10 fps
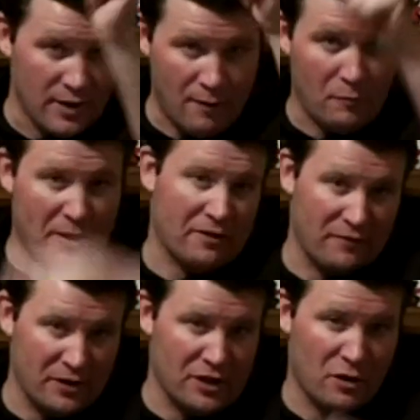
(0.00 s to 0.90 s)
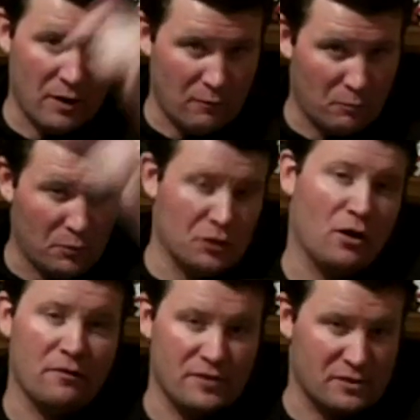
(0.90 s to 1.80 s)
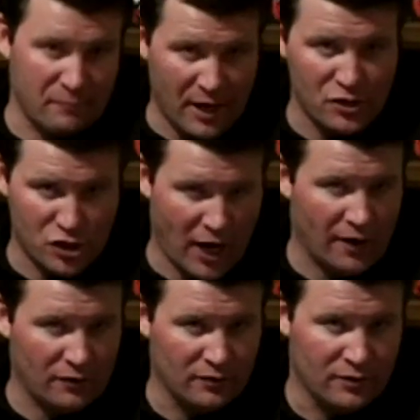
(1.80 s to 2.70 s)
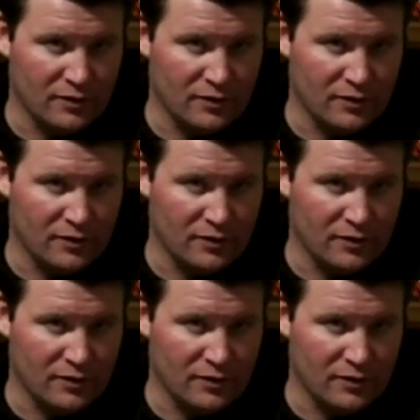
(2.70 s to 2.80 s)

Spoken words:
I will make a video. I will put it on this main channel.